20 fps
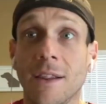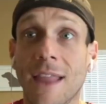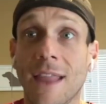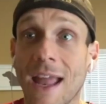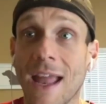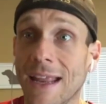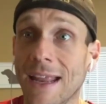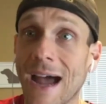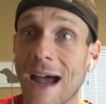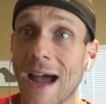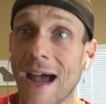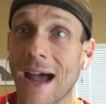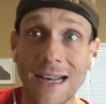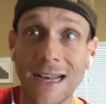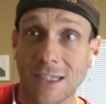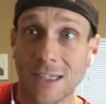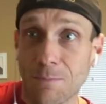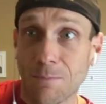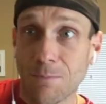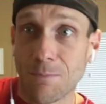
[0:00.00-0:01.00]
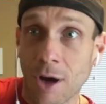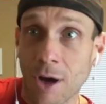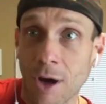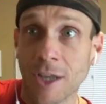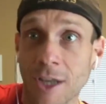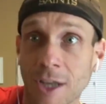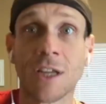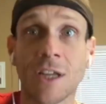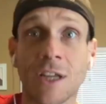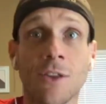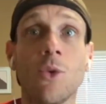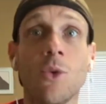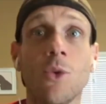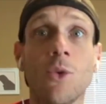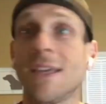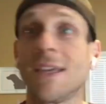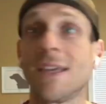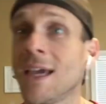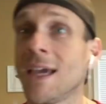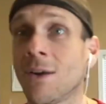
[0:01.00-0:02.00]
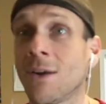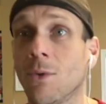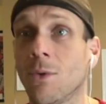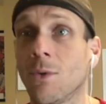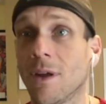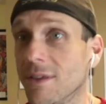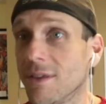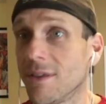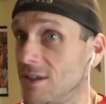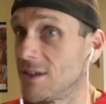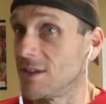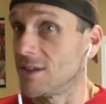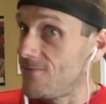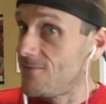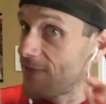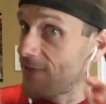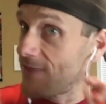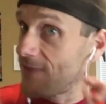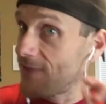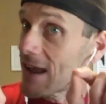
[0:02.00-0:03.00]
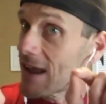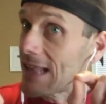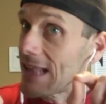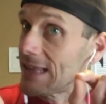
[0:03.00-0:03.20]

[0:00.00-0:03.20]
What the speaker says: that God is punishing Louisiana with. It's very